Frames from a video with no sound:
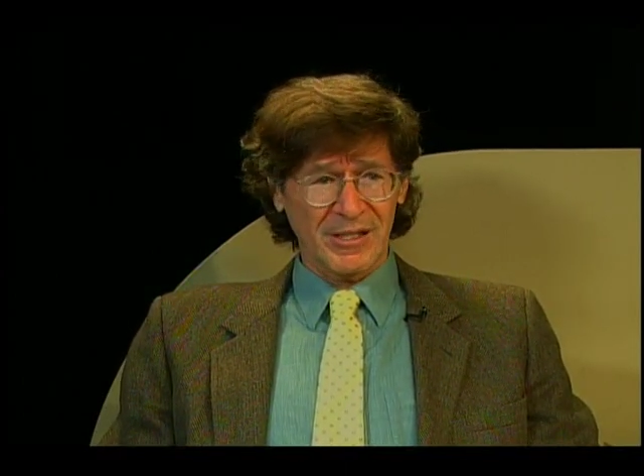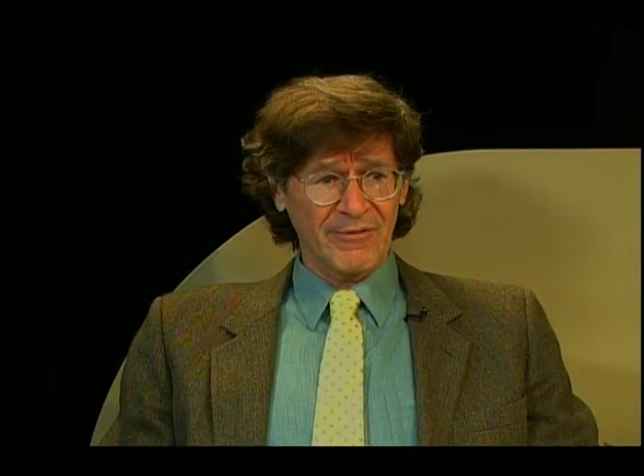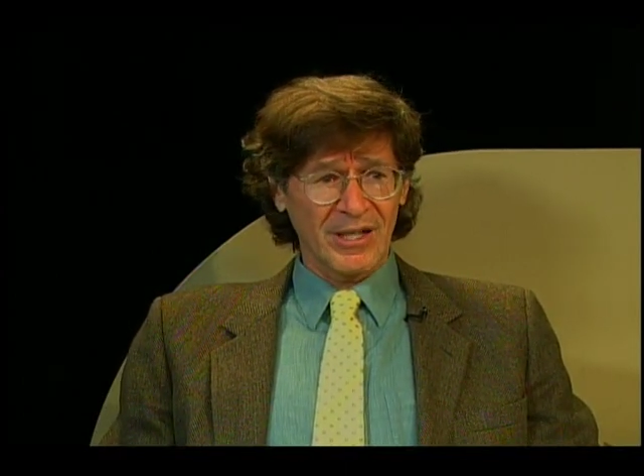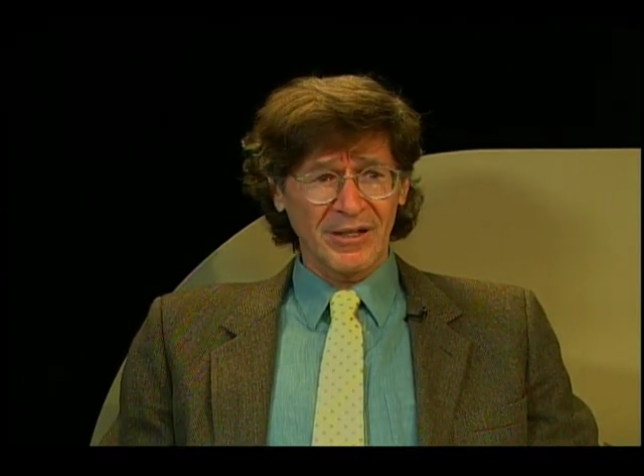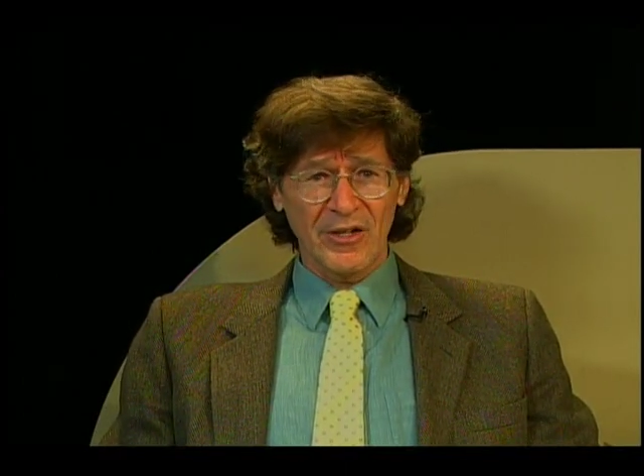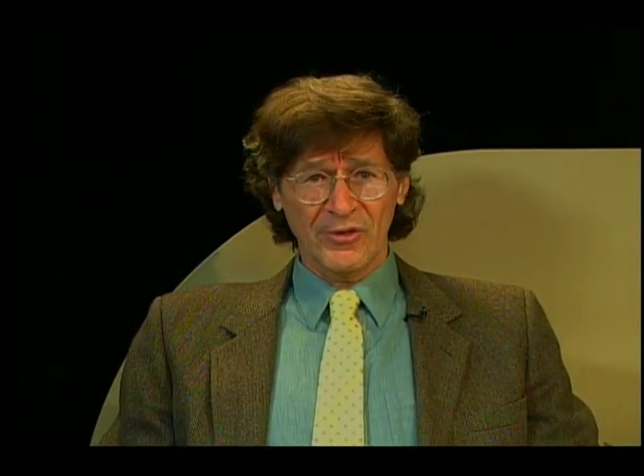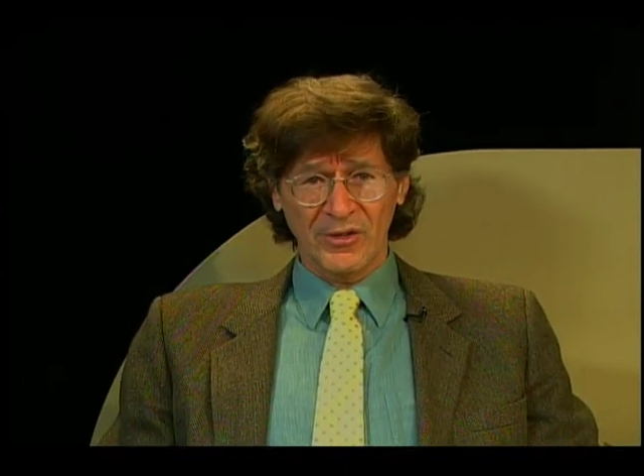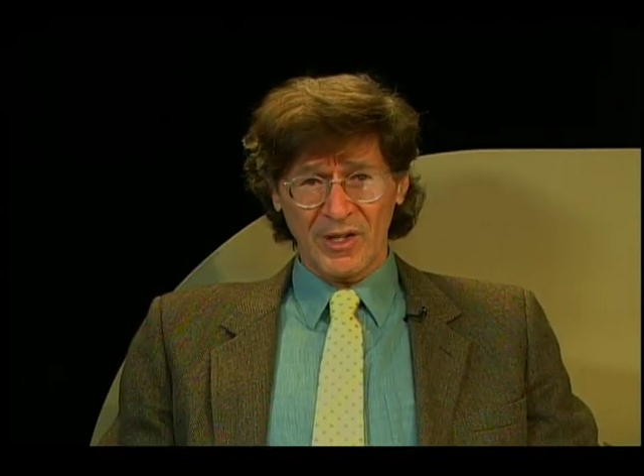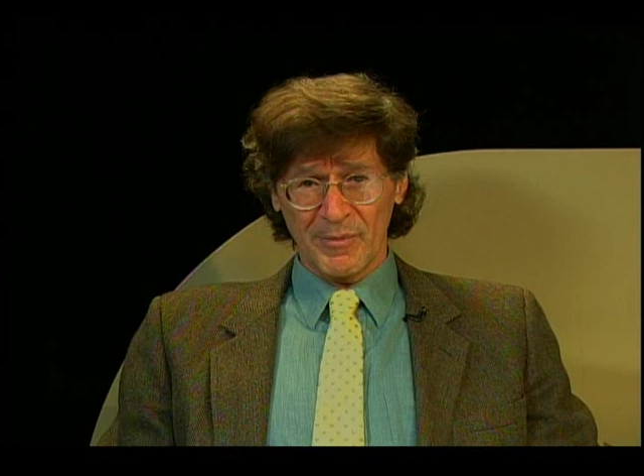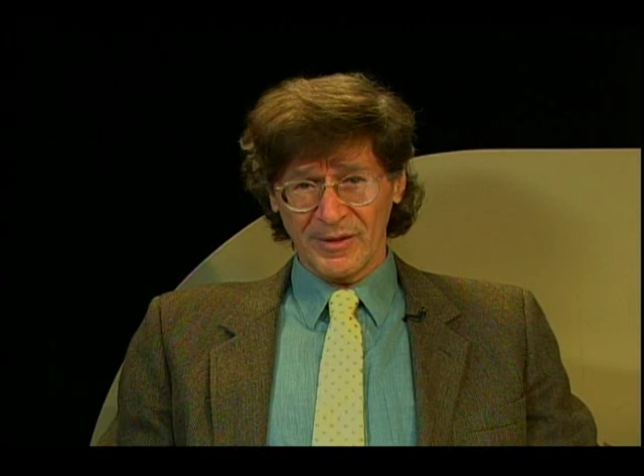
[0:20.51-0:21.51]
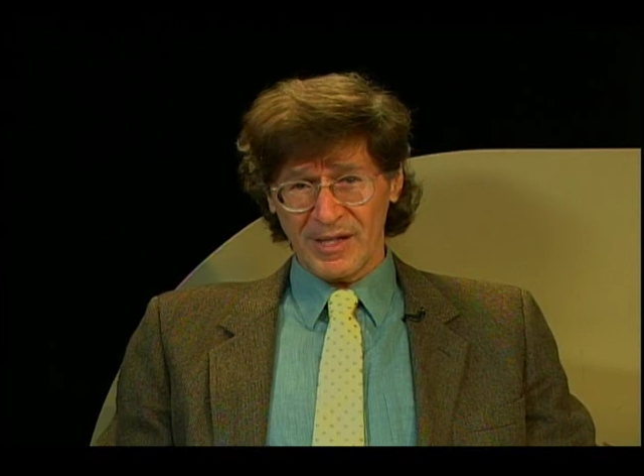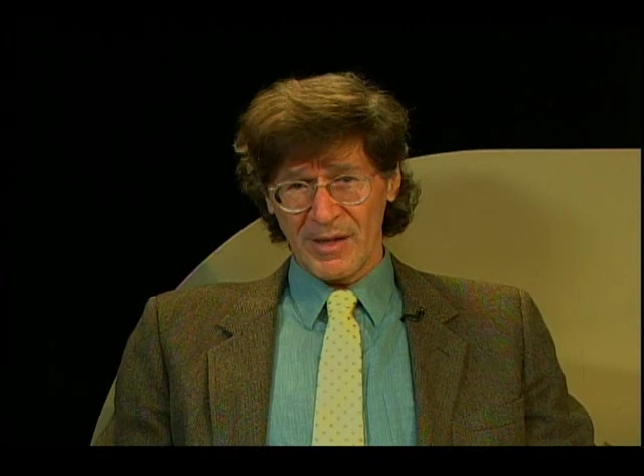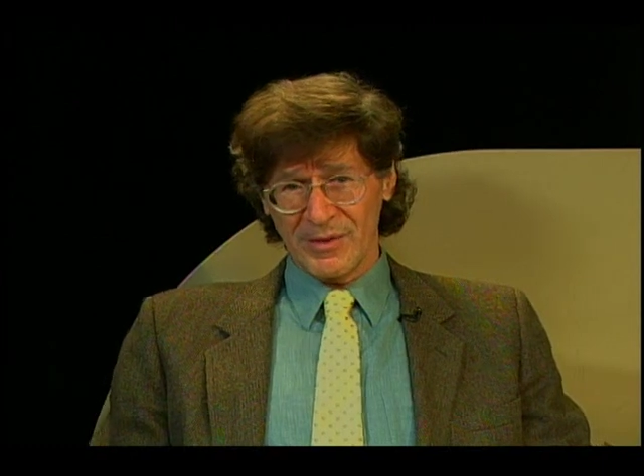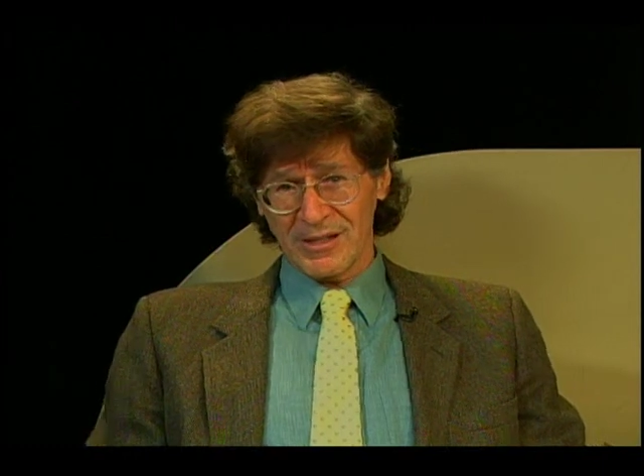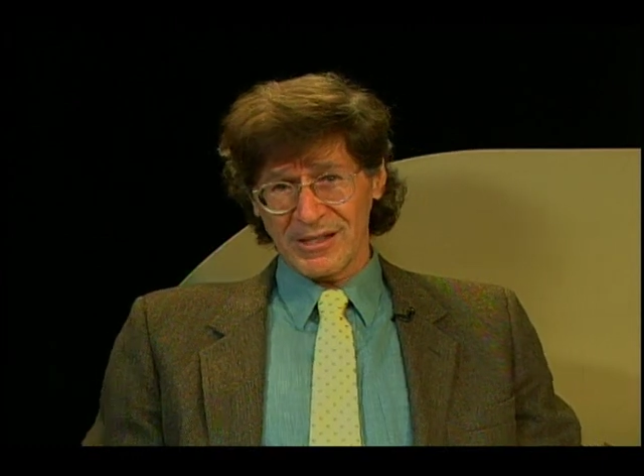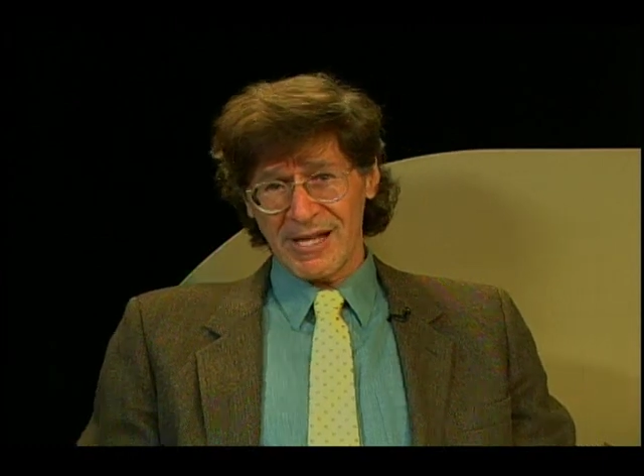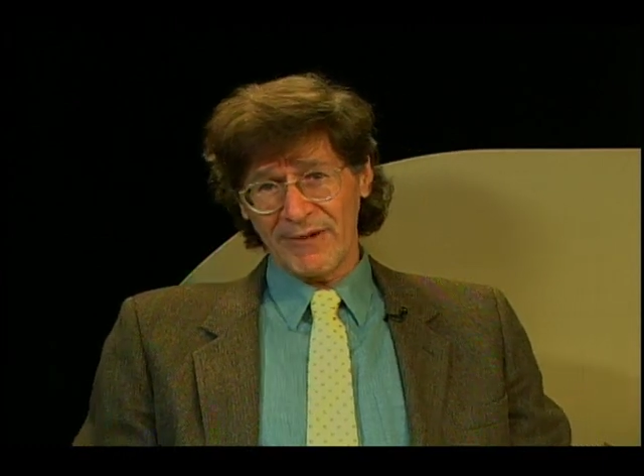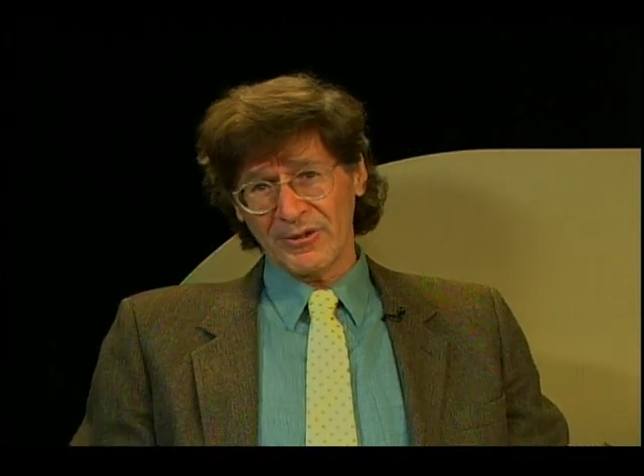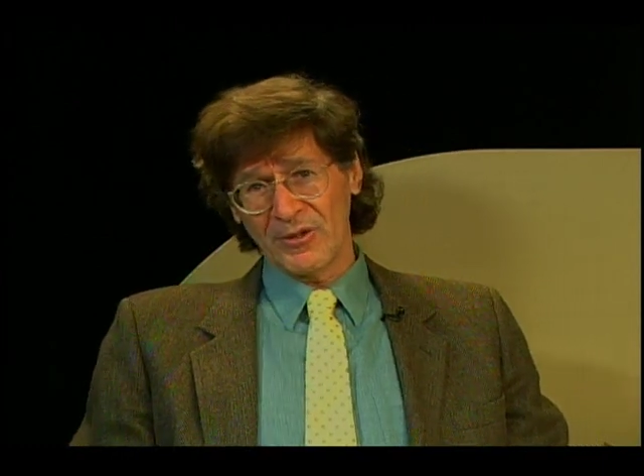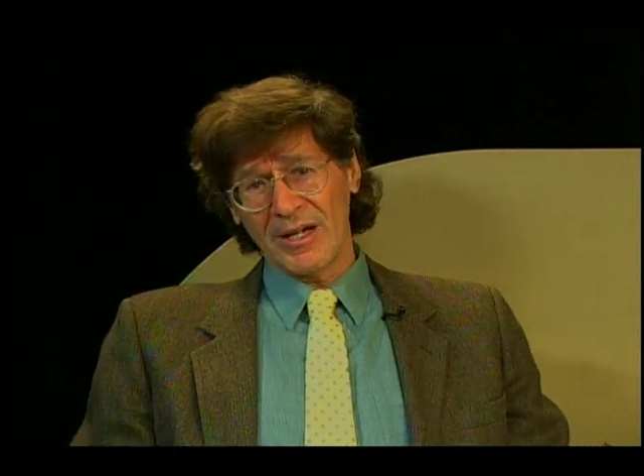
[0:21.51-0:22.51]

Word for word: I've got another couple of tapings in the afternoon.